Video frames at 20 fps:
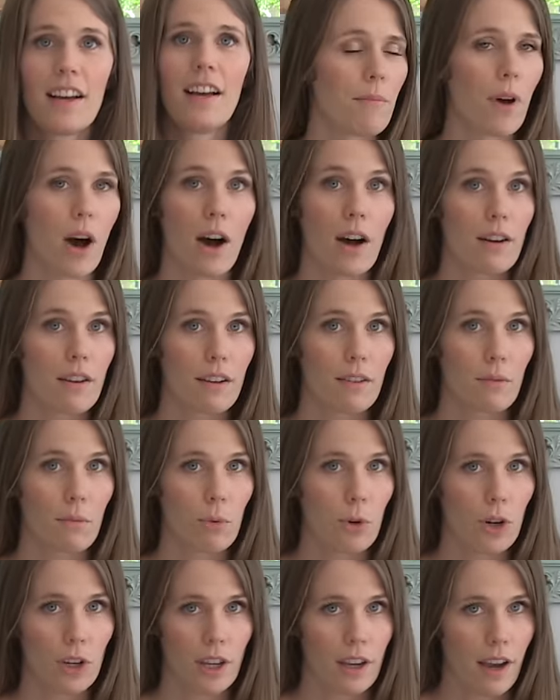I'm not
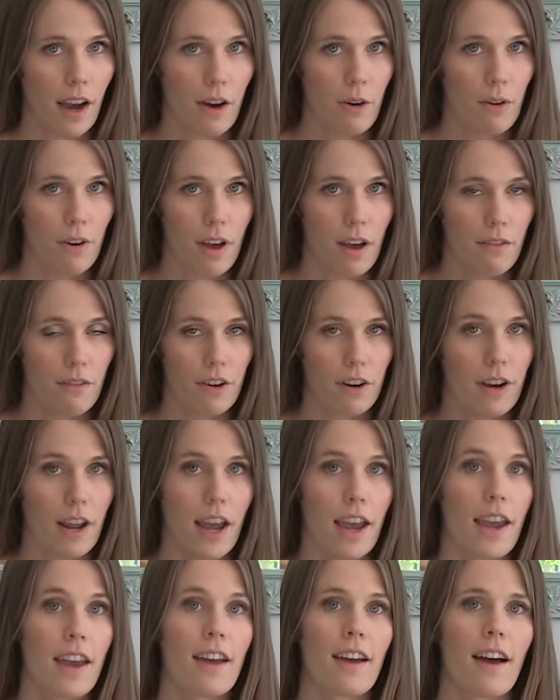working out every
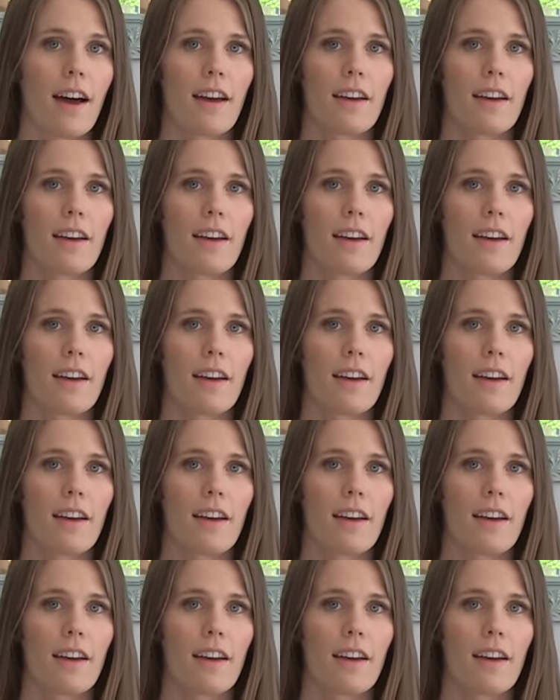day.